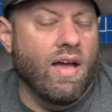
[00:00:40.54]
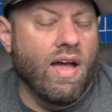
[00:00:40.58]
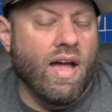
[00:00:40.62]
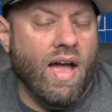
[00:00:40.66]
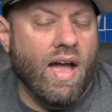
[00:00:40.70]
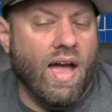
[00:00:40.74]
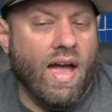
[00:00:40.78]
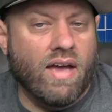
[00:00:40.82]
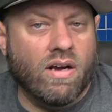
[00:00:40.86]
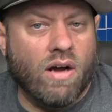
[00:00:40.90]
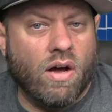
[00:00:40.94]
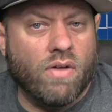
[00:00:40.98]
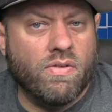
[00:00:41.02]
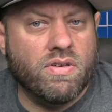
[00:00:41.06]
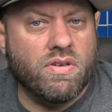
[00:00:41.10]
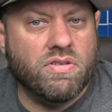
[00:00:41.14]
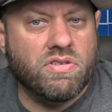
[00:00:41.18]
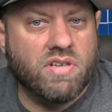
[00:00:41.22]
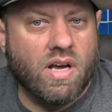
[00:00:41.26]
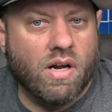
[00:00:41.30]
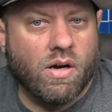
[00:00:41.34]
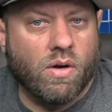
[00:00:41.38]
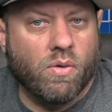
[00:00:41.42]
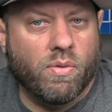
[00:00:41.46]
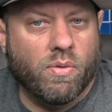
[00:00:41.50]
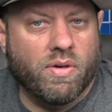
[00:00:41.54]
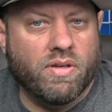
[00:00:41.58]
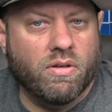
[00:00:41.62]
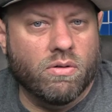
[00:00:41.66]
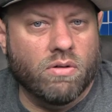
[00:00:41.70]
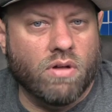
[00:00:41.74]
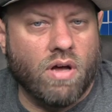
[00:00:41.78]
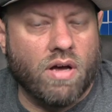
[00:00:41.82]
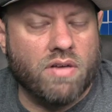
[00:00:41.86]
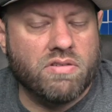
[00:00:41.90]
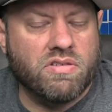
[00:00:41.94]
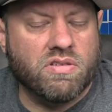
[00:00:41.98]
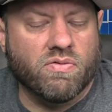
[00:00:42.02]
And on this channel, we do
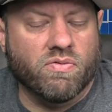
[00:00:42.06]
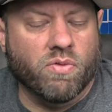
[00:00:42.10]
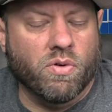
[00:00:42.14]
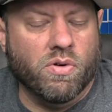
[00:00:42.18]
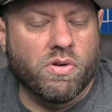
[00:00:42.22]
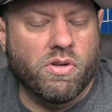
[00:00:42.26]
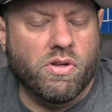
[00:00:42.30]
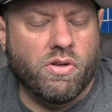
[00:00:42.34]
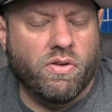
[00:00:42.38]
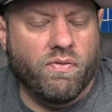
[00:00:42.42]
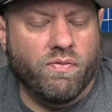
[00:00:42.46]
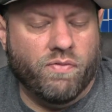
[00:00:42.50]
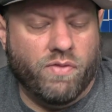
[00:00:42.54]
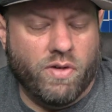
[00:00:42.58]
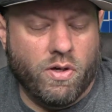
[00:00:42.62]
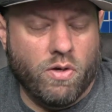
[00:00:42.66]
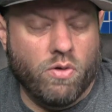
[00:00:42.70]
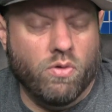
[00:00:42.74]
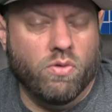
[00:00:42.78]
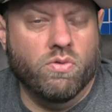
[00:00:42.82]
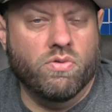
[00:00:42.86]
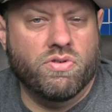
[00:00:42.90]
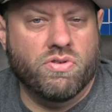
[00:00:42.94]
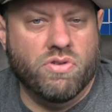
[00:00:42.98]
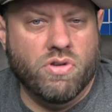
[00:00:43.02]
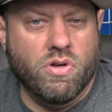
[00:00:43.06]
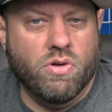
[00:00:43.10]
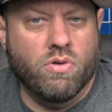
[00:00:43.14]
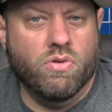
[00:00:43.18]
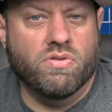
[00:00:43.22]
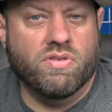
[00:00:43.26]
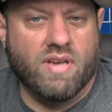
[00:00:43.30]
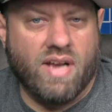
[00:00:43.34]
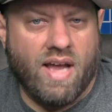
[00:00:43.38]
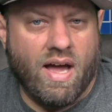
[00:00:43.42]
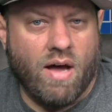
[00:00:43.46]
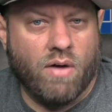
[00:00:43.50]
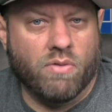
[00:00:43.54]
lots of reviews,
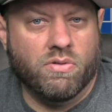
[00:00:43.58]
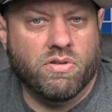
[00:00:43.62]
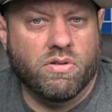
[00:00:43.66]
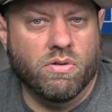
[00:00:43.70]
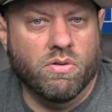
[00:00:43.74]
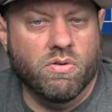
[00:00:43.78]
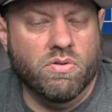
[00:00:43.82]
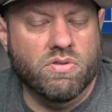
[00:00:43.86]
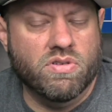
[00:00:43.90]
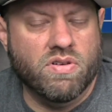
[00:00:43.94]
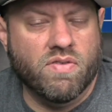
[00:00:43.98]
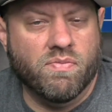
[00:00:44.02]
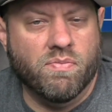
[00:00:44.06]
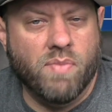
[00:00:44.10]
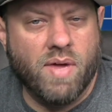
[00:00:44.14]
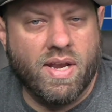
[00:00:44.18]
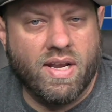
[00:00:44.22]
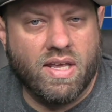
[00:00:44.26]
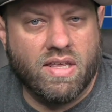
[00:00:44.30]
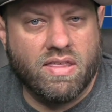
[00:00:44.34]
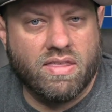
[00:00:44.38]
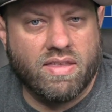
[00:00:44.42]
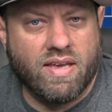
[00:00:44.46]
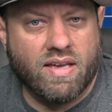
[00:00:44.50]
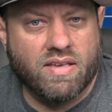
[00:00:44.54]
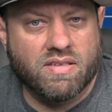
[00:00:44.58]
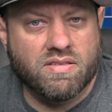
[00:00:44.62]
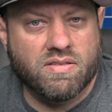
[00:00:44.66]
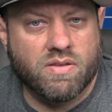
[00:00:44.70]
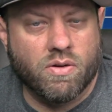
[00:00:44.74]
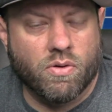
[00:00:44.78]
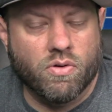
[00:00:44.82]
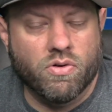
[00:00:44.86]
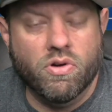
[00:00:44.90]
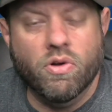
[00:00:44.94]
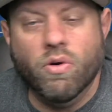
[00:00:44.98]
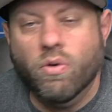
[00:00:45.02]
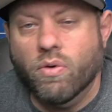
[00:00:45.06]
news, and how to's of many things
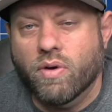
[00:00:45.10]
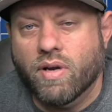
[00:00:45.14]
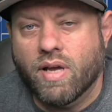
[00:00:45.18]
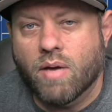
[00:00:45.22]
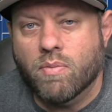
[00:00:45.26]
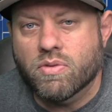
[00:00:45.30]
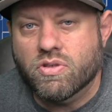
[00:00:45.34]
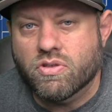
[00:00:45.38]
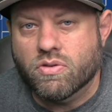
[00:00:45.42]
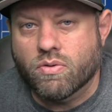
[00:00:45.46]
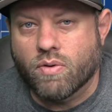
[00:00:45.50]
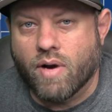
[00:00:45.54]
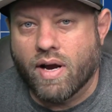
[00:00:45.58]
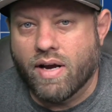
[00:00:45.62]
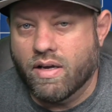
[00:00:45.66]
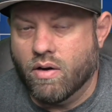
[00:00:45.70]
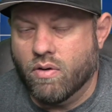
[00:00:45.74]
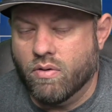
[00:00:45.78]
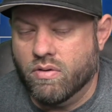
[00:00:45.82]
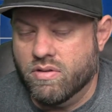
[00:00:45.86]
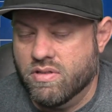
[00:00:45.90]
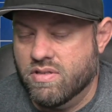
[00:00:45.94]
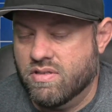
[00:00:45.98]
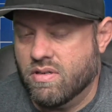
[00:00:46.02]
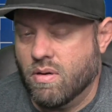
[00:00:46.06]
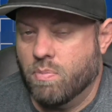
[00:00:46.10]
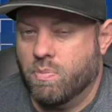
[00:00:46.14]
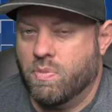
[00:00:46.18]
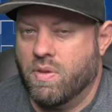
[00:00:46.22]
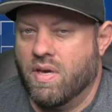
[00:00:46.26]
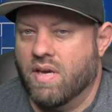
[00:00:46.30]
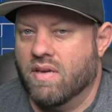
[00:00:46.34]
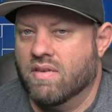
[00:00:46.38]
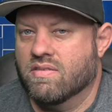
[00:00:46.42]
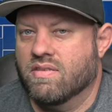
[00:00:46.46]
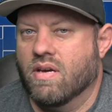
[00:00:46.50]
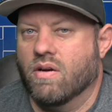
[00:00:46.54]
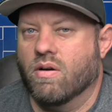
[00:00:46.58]
that are new in amateur radio and some
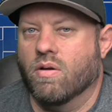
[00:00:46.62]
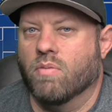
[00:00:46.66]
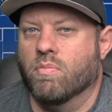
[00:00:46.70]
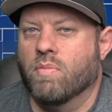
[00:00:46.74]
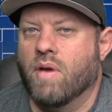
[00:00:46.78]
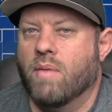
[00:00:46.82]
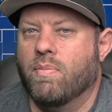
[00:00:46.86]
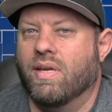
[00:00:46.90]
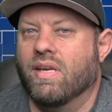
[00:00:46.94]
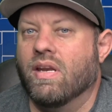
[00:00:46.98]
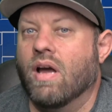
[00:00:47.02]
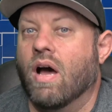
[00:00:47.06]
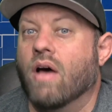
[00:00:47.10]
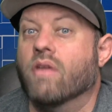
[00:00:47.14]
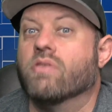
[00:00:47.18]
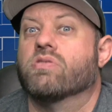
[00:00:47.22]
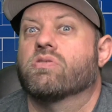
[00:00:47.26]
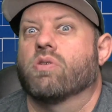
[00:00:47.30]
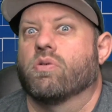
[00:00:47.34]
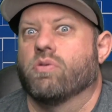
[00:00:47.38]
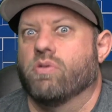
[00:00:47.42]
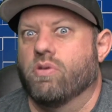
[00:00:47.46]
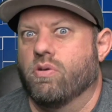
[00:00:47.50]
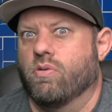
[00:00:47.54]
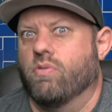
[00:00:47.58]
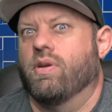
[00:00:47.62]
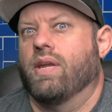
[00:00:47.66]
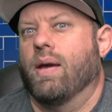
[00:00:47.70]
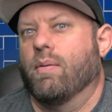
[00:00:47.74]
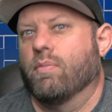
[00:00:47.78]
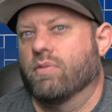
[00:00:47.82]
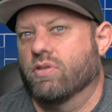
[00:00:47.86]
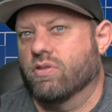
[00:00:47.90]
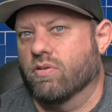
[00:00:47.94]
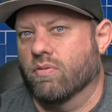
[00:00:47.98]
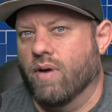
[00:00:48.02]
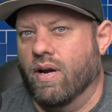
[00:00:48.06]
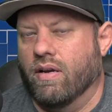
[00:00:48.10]
things that are maybe not so new in
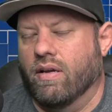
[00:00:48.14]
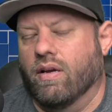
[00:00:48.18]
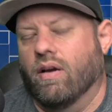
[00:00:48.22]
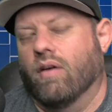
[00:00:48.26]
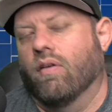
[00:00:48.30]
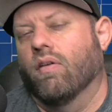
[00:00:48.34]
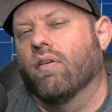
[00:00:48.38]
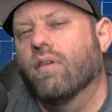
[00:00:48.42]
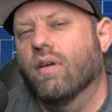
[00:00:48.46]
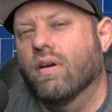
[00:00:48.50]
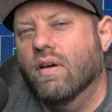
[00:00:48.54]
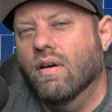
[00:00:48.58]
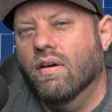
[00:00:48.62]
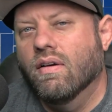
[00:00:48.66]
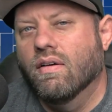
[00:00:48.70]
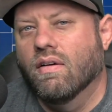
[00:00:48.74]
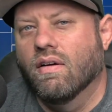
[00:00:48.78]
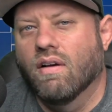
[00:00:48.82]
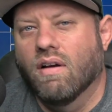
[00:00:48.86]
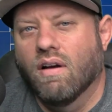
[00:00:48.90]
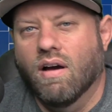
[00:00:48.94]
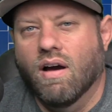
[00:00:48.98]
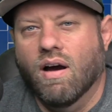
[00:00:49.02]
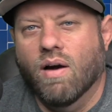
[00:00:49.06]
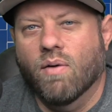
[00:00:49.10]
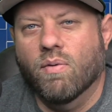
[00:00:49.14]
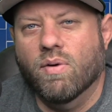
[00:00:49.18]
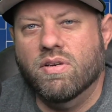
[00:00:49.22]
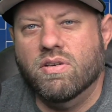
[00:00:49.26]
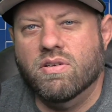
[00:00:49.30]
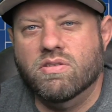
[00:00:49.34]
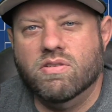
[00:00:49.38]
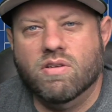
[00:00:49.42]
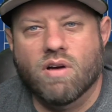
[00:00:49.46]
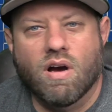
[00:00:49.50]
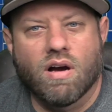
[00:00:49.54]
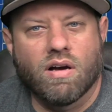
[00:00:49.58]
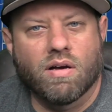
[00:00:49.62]
amateur radio. We
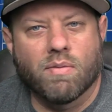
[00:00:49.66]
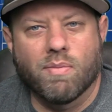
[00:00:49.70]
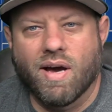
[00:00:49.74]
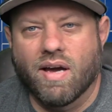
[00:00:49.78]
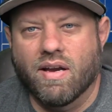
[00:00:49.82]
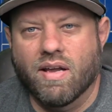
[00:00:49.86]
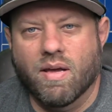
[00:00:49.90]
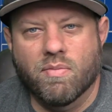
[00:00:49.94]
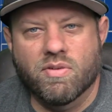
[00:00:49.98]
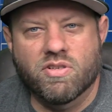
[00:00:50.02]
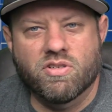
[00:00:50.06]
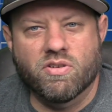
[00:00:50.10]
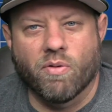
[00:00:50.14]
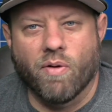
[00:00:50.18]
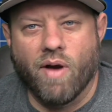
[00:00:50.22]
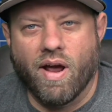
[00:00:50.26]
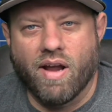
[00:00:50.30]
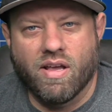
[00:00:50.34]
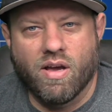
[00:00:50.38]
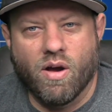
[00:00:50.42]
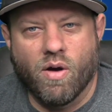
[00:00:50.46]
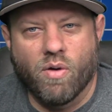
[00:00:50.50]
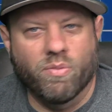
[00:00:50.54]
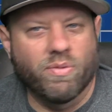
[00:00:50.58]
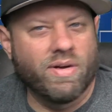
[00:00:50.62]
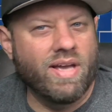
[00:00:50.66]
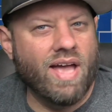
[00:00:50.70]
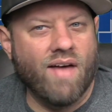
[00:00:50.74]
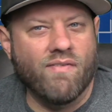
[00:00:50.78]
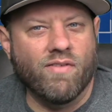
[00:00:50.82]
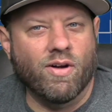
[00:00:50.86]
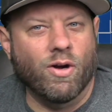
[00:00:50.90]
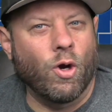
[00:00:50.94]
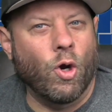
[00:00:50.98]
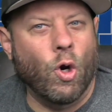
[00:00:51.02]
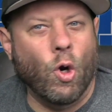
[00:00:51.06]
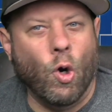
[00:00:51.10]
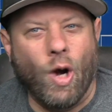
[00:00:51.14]
just talk about amateur radio and we have
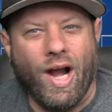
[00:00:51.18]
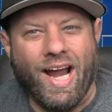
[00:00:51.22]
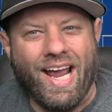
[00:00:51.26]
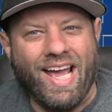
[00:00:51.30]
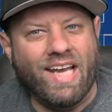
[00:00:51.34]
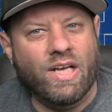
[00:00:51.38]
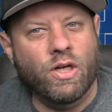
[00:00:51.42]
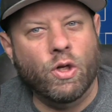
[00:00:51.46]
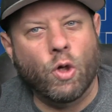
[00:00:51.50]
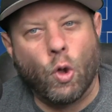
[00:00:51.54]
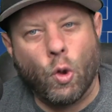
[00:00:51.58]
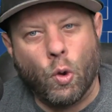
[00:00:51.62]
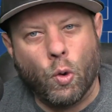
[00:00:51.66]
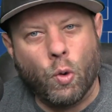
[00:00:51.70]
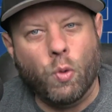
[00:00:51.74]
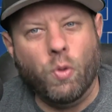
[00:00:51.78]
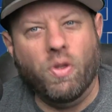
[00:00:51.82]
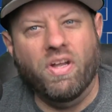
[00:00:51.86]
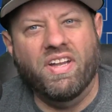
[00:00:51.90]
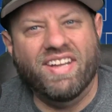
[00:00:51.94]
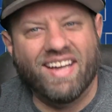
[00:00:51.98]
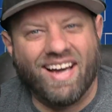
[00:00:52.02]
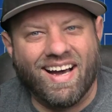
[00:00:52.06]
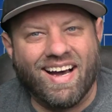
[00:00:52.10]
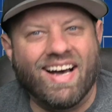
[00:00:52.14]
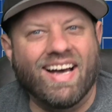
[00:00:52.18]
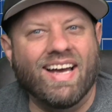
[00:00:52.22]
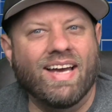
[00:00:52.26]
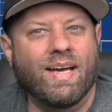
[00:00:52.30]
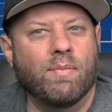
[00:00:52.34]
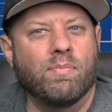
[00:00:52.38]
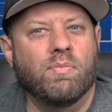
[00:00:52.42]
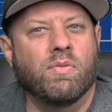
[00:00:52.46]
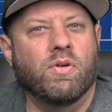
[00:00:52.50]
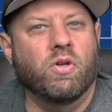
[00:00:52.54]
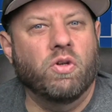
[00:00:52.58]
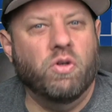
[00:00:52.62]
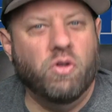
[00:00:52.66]
a grand old
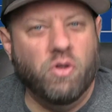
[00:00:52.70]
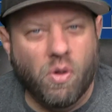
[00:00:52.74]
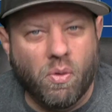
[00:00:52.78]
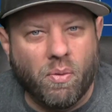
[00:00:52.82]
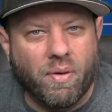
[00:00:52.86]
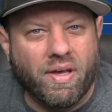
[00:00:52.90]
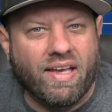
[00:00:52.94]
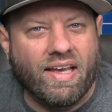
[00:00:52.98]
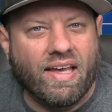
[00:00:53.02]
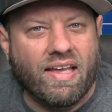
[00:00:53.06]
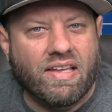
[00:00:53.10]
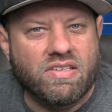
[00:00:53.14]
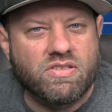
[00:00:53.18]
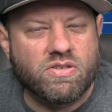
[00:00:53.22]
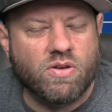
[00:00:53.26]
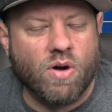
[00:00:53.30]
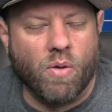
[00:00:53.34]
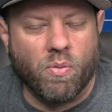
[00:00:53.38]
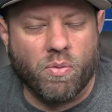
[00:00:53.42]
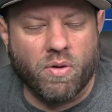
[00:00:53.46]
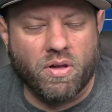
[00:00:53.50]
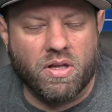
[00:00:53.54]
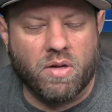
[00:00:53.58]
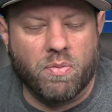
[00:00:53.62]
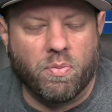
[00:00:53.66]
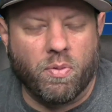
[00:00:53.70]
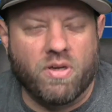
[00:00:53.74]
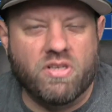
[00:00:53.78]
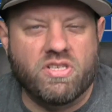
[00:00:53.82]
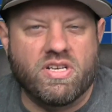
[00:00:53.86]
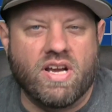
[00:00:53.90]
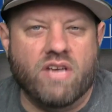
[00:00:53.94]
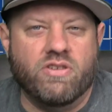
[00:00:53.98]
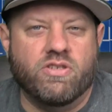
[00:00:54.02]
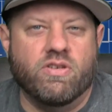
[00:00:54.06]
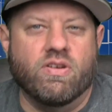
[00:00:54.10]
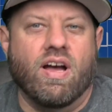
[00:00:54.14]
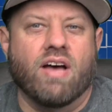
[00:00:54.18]
time doing it. So I really
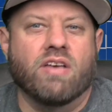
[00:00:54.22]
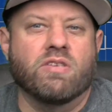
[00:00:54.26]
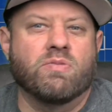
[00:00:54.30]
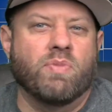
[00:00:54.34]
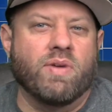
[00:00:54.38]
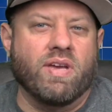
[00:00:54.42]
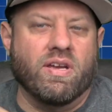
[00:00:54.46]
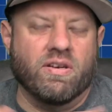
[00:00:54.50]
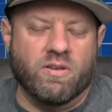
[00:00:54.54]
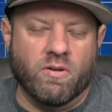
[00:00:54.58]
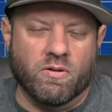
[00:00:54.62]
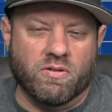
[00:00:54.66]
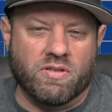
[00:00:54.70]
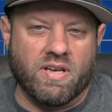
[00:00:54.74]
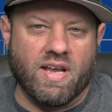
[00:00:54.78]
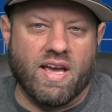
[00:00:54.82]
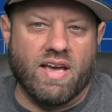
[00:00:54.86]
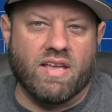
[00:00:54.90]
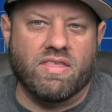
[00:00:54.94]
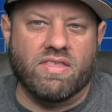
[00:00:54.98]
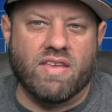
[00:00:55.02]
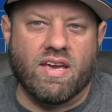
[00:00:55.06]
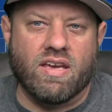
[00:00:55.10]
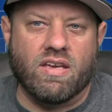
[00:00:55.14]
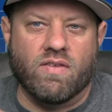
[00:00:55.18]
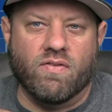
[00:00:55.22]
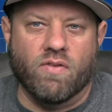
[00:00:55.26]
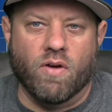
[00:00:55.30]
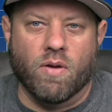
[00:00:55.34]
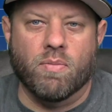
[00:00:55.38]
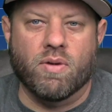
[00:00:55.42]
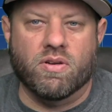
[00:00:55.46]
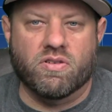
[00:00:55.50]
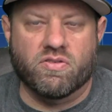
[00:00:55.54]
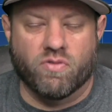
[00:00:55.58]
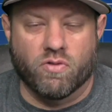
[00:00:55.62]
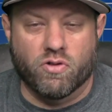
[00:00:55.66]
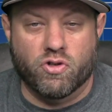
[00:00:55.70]
appreciate you guys being here today. Thank you very
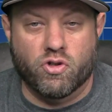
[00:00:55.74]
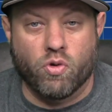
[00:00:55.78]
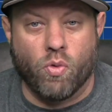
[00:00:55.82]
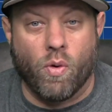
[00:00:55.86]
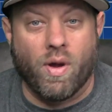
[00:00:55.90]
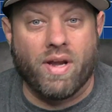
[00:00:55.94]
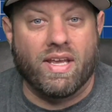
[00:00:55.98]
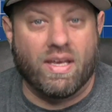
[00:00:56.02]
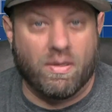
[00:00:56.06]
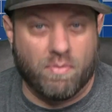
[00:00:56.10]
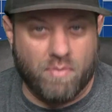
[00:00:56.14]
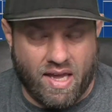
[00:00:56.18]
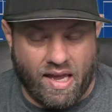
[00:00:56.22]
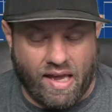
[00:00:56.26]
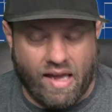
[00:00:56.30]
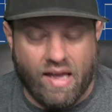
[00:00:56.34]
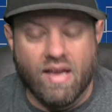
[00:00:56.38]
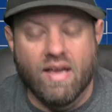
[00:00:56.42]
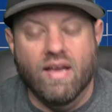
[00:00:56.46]
much for joining me.